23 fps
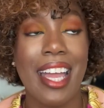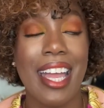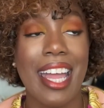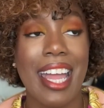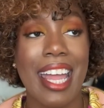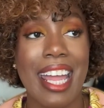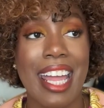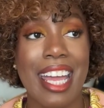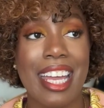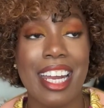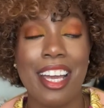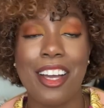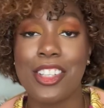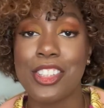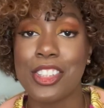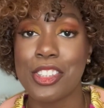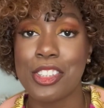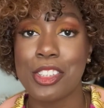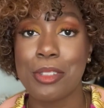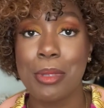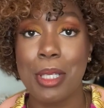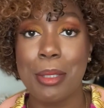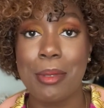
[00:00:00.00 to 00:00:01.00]
and I also
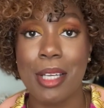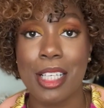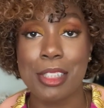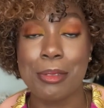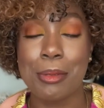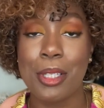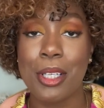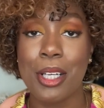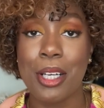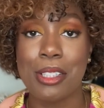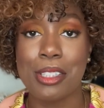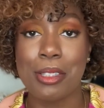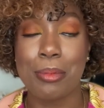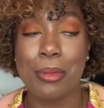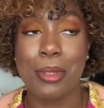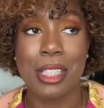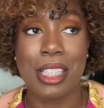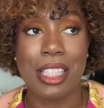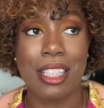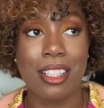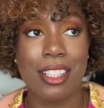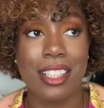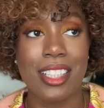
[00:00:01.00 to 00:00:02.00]
used to play basketball. I was a
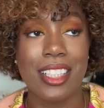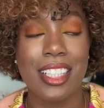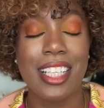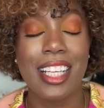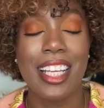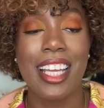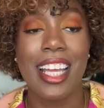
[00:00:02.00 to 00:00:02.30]
point guard.